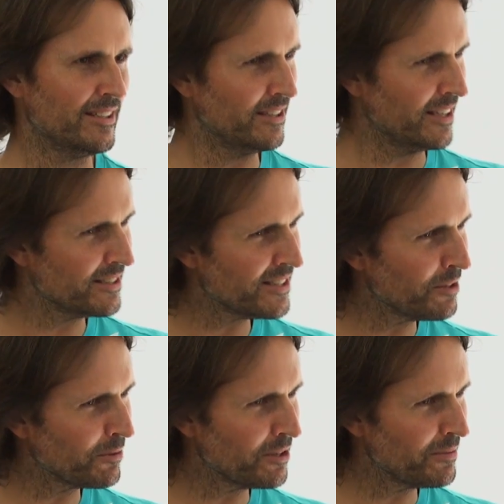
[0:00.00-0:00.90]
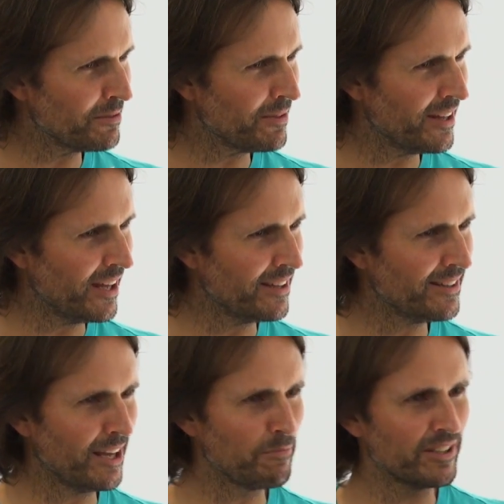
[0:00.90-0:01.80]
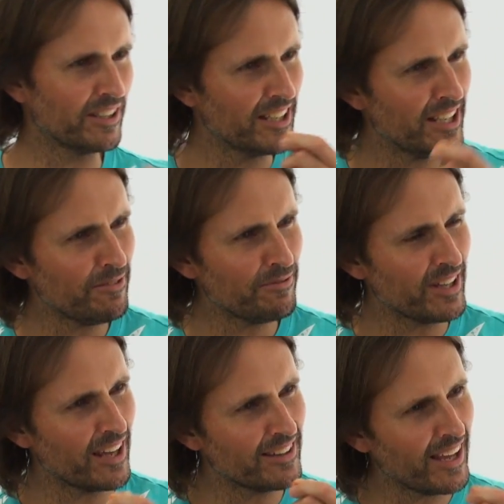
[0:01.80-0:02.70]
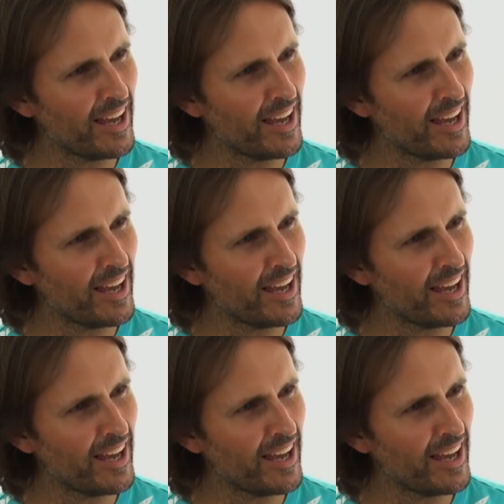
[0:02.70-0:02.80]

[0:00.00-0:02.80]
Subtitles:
Do you understand what I mean by that? They believe that